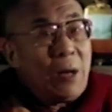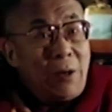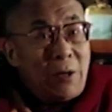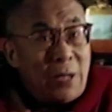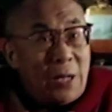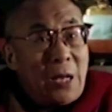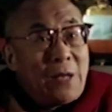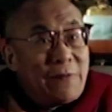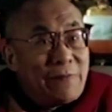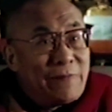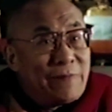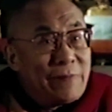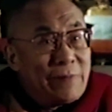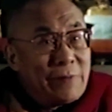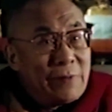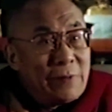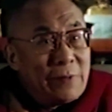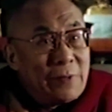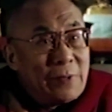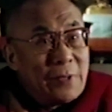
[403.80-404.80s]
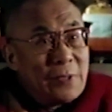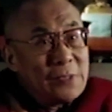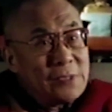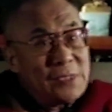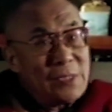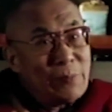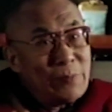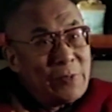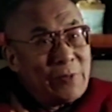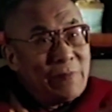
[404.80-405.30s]
our life is
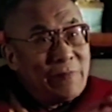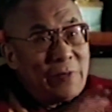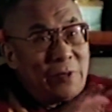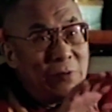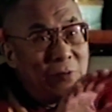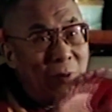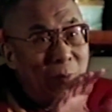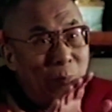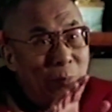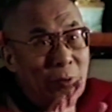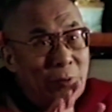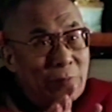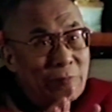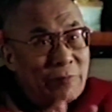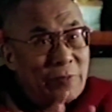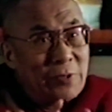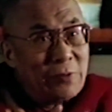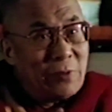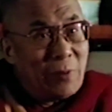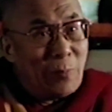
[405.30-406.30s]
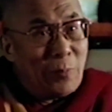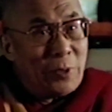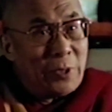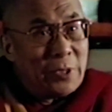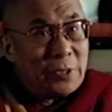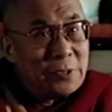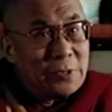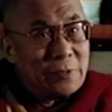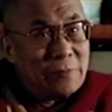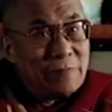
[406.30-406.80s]
something very
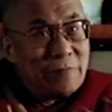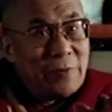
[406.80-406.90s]
complicated,